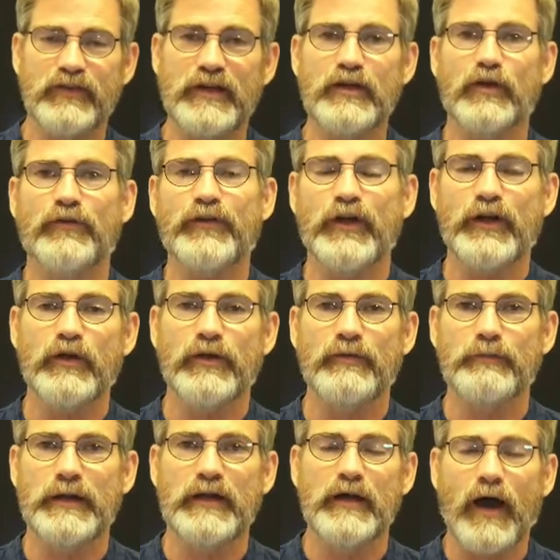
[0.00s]
Ezekiel 30
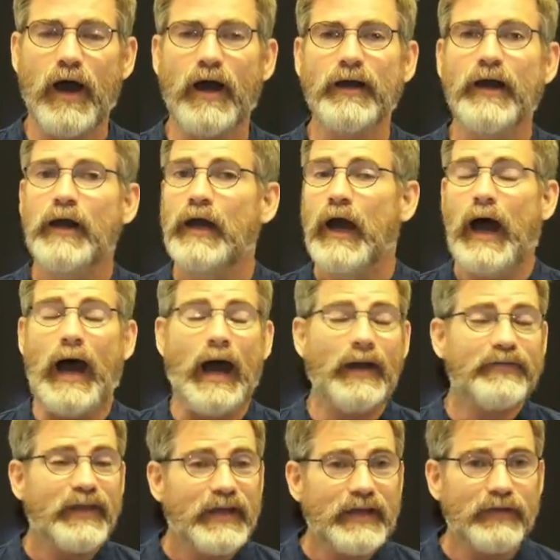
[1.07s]
would be Gog.
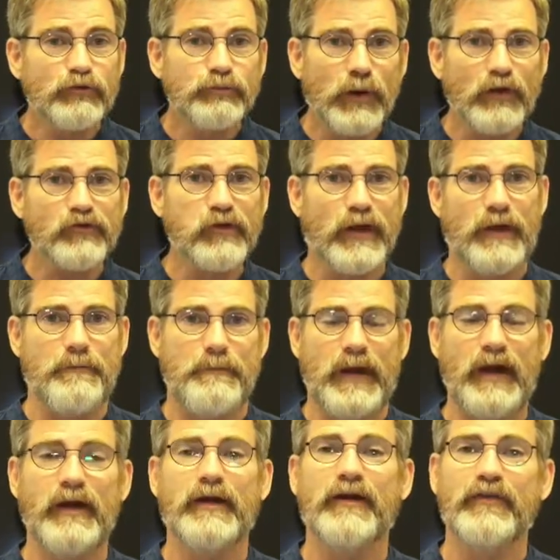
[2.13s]
I think it's personally
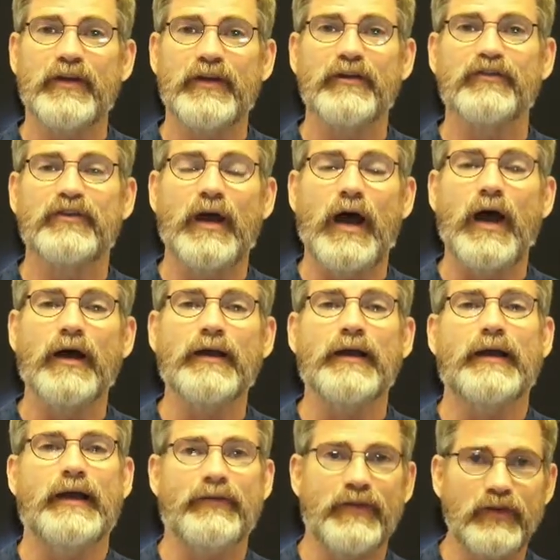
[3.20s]
America that is Gog,
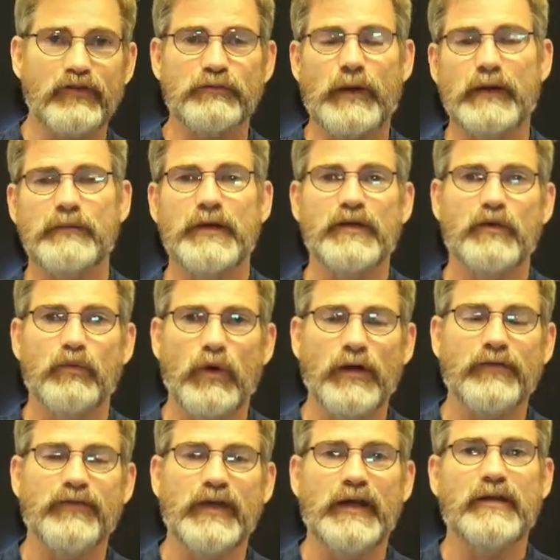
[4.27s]
and this may be the
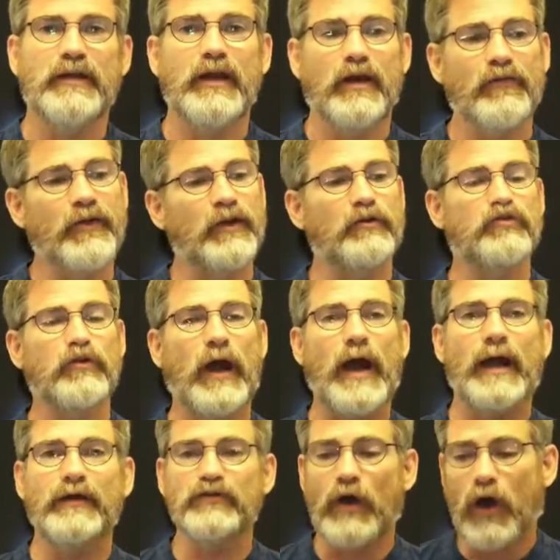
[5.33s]
one thing here that
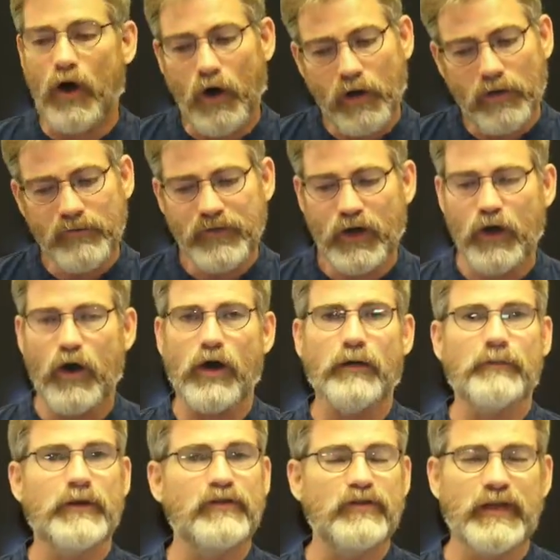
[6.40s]
drags all of their
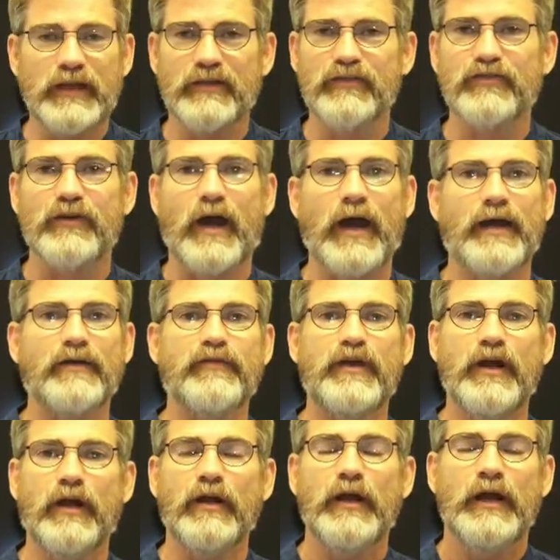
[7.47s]
armies inside of
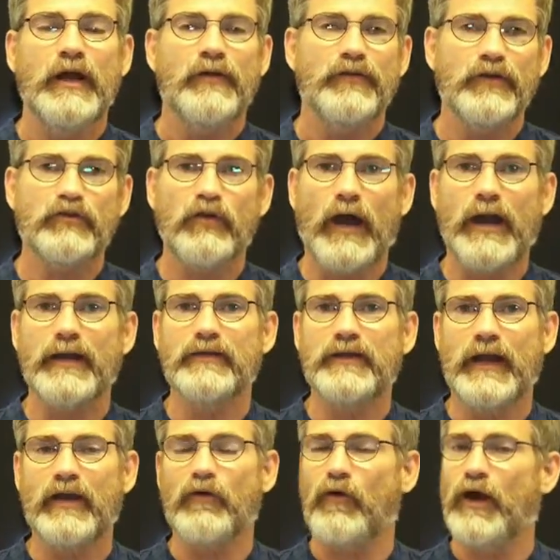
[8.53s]
here to try to
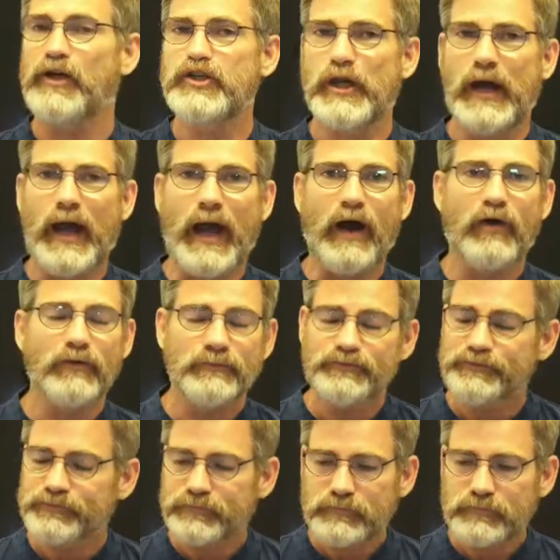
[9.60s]
take Russia out.